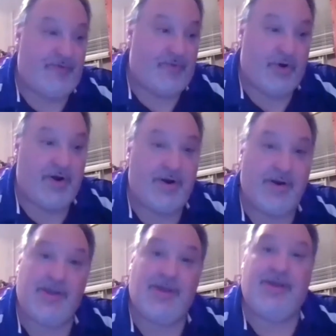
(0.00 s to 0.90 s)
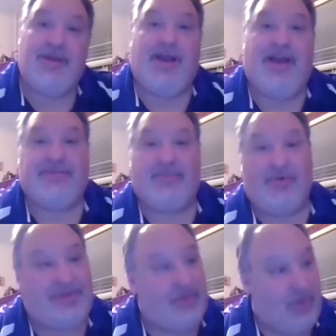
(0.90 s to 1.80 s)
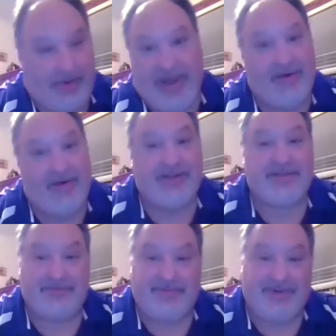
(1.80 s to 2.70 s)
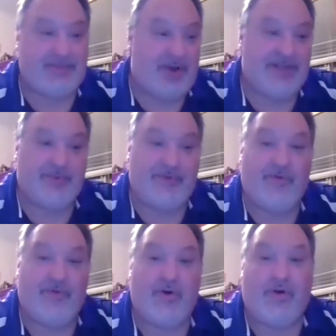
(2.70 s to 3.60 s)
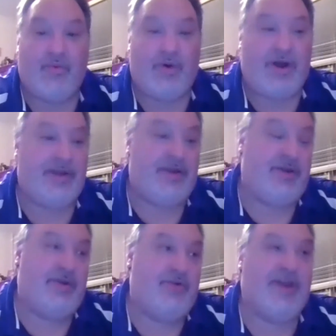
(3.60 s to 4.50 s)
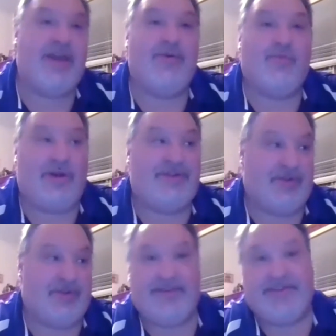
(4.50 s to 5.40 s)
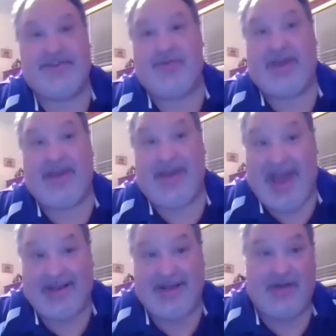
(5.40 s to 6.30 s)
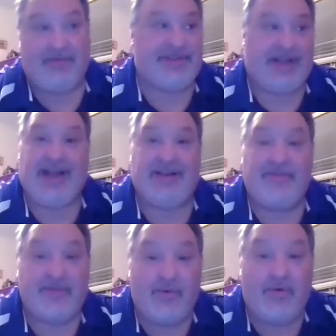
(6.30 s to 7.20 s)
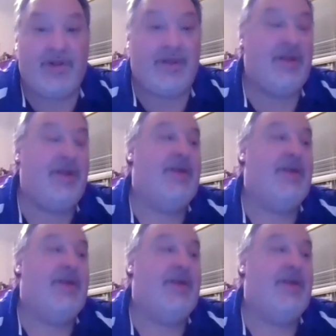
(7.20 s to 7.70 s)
for, as opposed to what a parent's responsible for, or what what services you can get outside of school,